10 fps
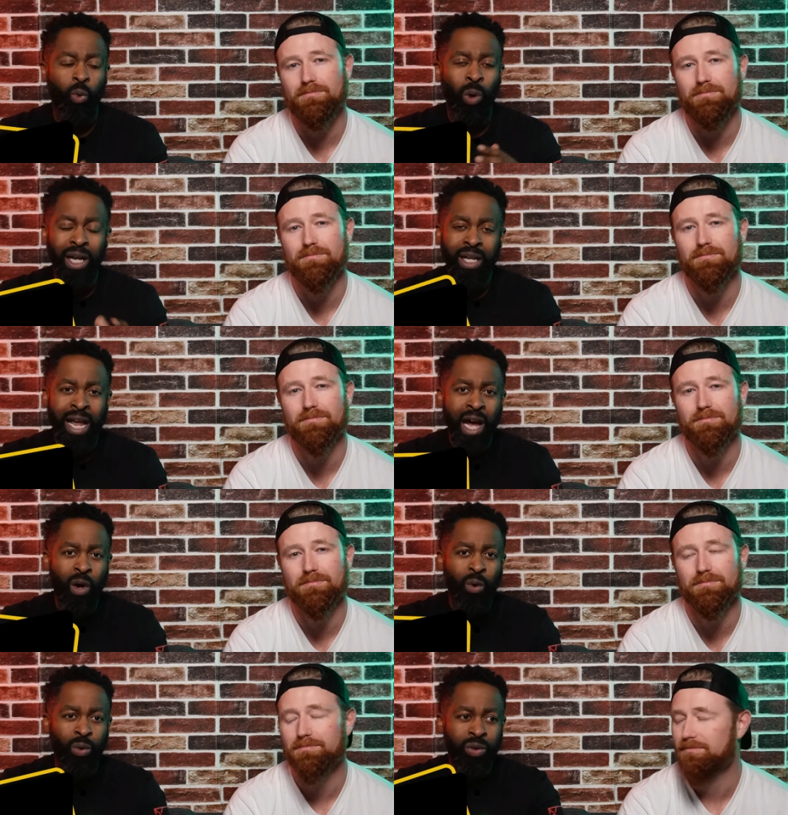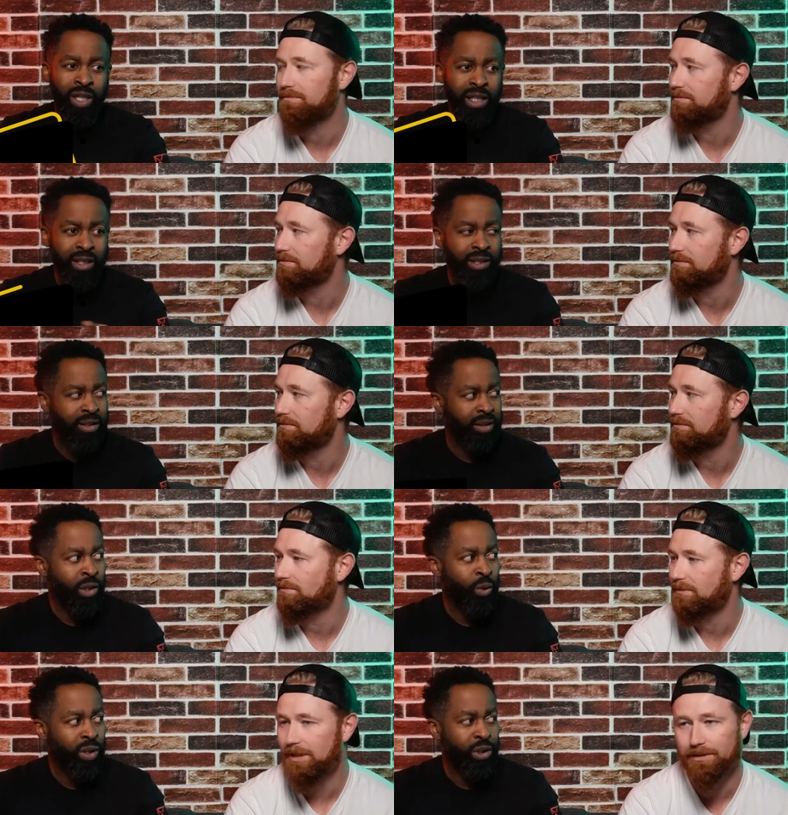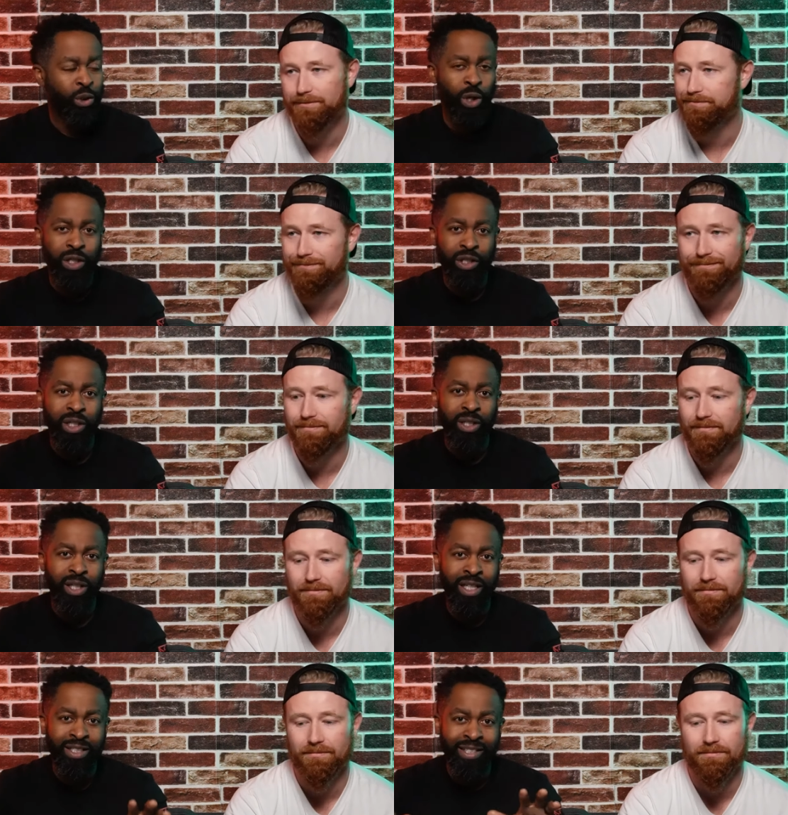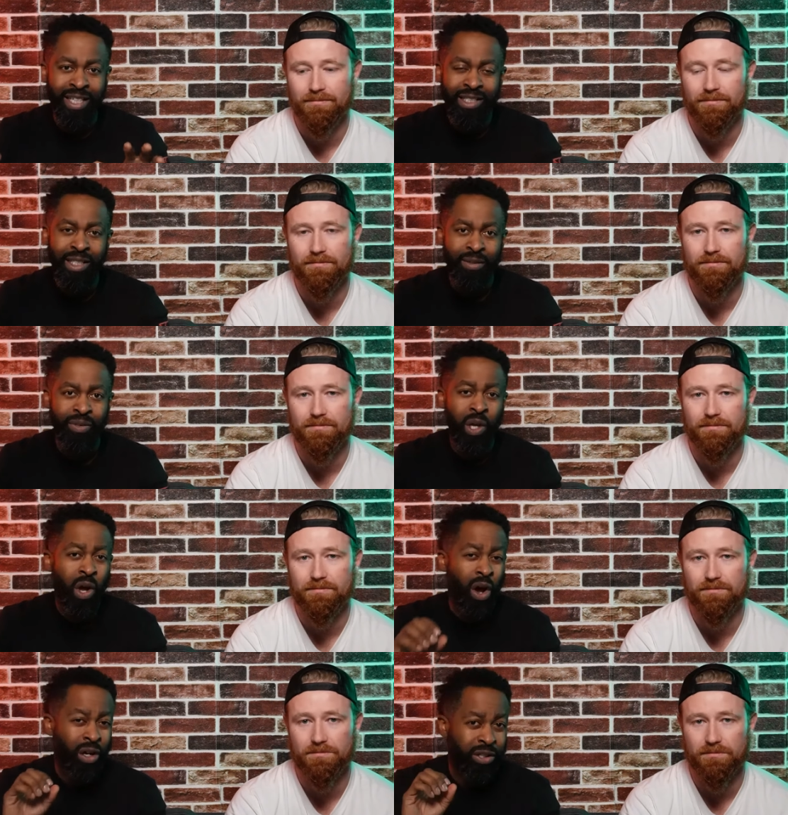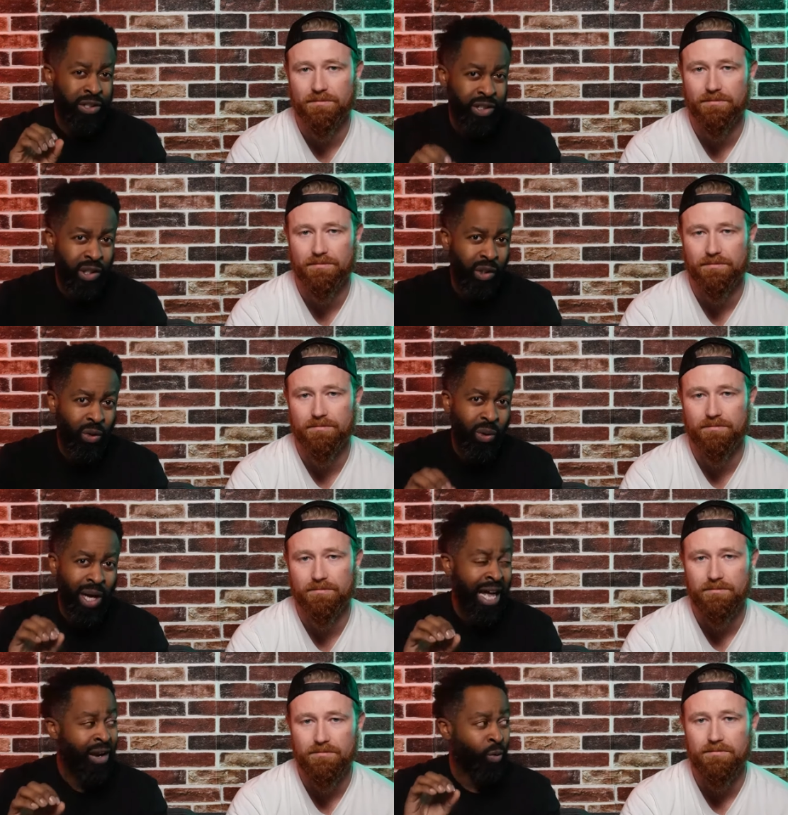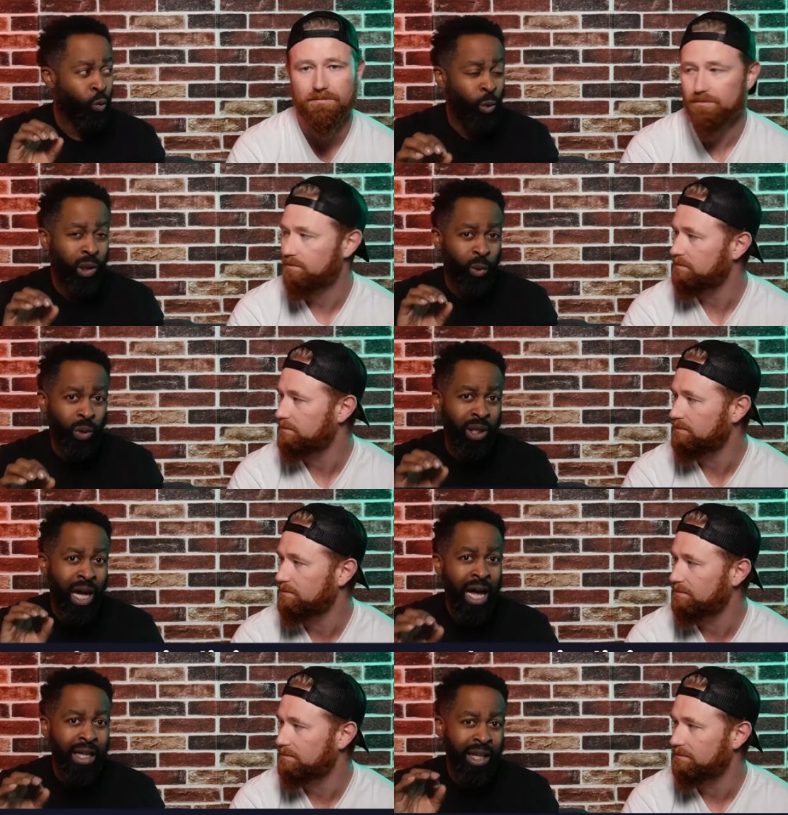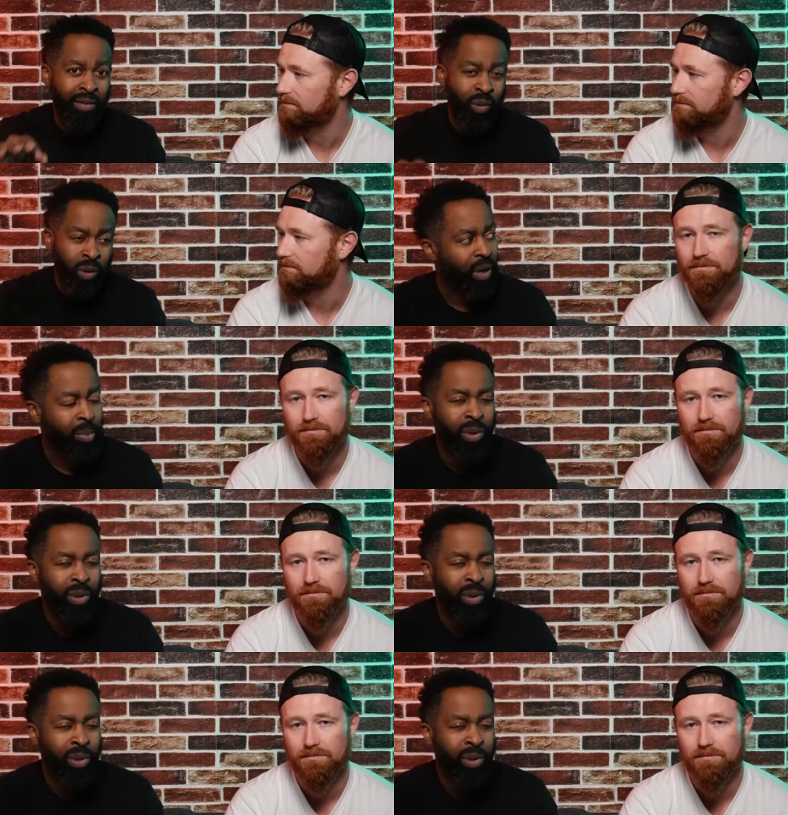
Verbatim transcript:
Speaker 1: right now, these new construction incentives are still at a really, really high level. I